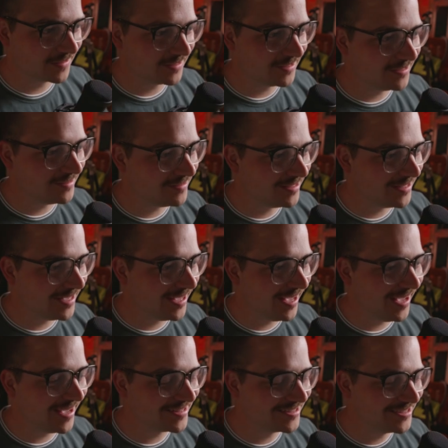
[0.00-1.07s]

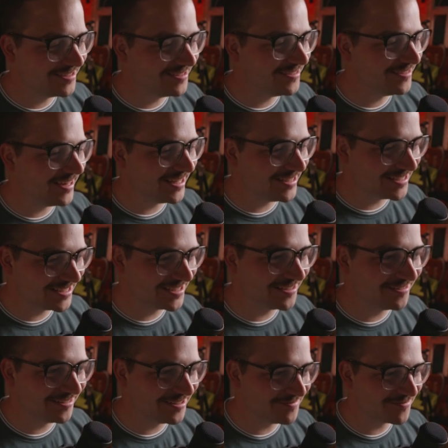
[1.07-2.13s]
Okay, dude, it's
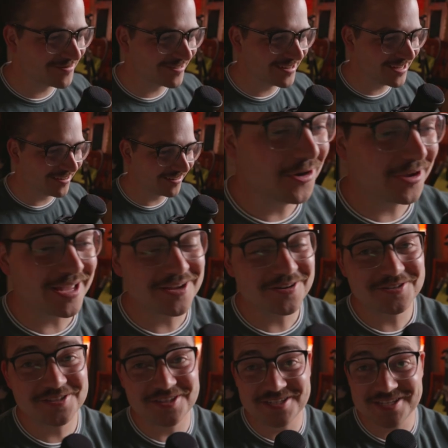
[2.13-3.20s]
doing pretty okay. Okay,
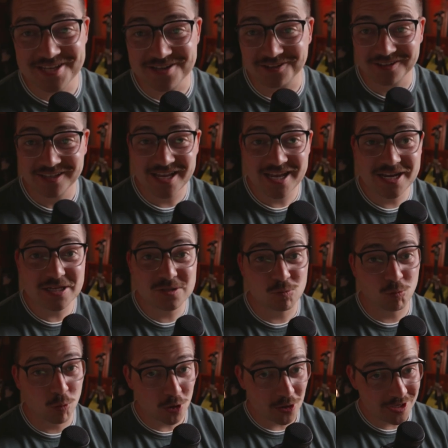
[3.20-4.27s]
here's the deal. It is
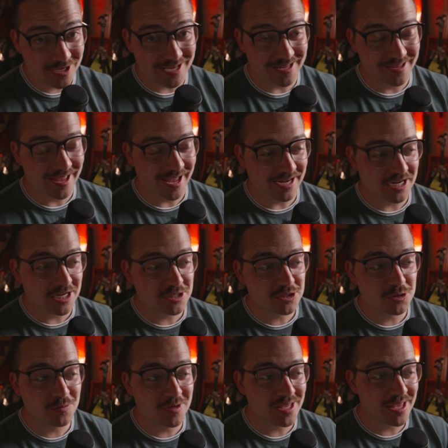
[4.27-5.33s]
working and it is
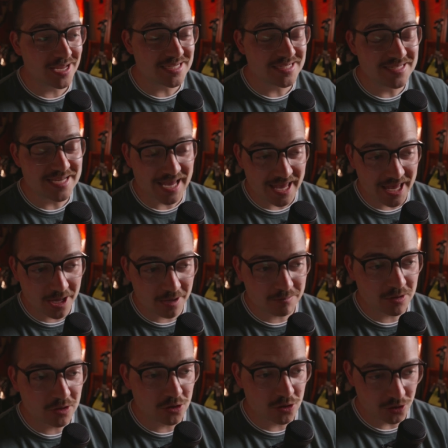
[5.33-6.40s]
doing a
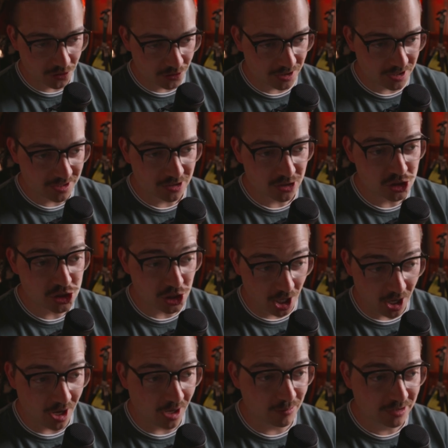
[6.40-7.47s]
damn good
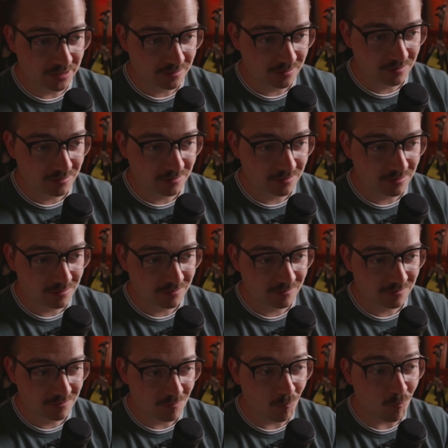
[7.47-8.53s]
job.
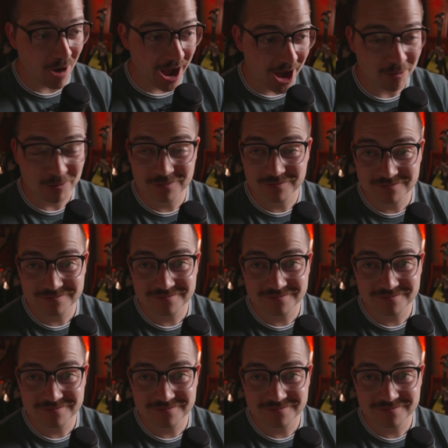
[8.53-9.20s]
Wow.